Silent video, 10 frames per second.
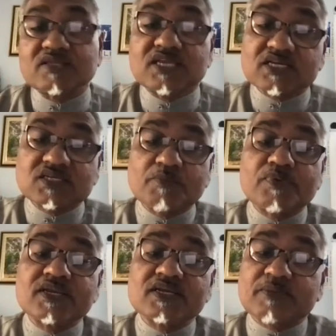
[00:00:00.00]
There are some
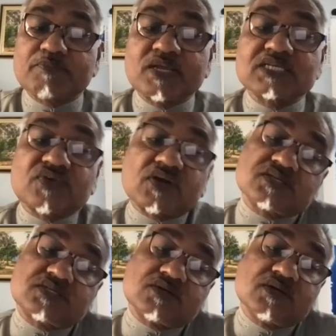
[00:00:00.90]
there's a place for us
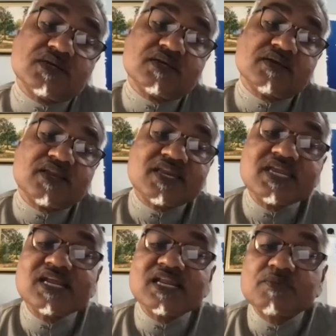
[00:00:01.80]
to
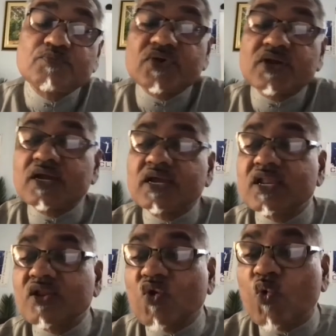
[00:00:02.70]
kneel in prayer
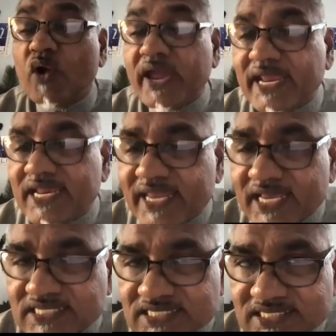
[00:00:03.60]
in
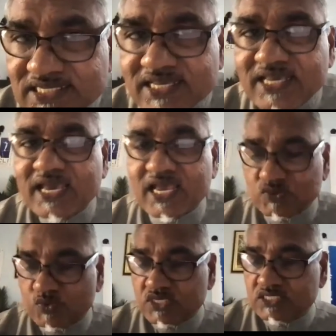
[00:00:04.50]
quietness as
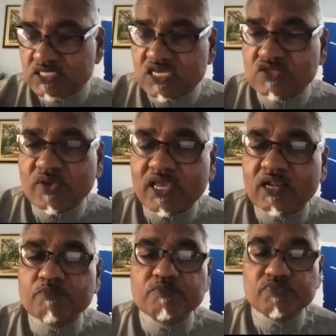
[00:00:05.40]
we seek to
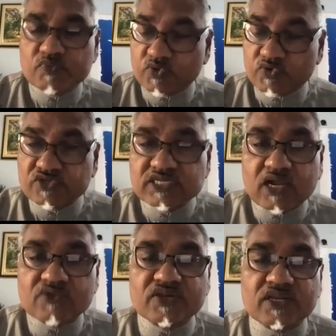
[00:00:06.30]
help in resolving